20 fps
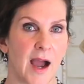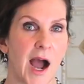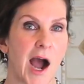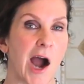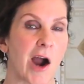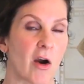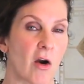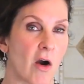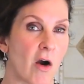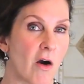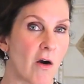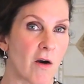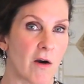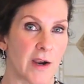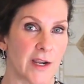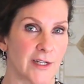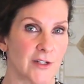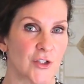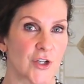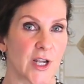Our
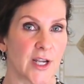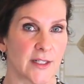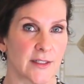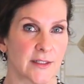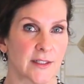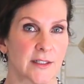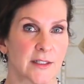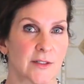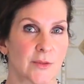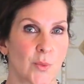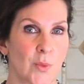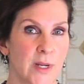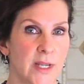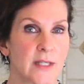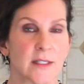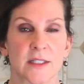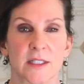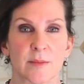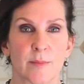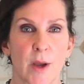orange and
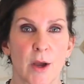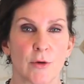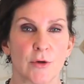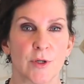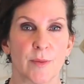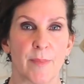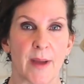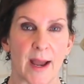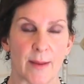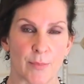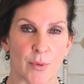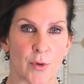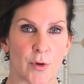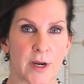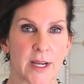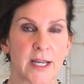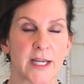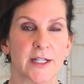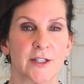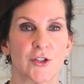sweet smoked
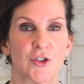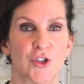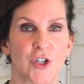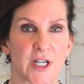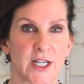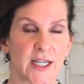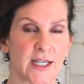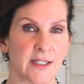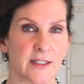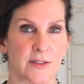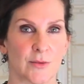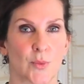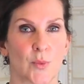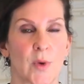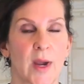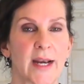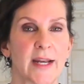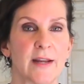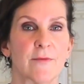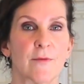paprika chicken is
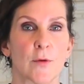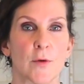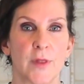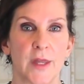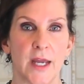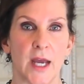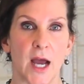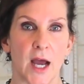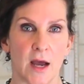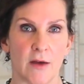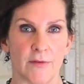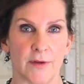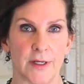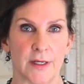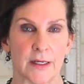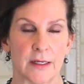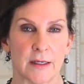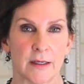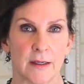ready for the oven.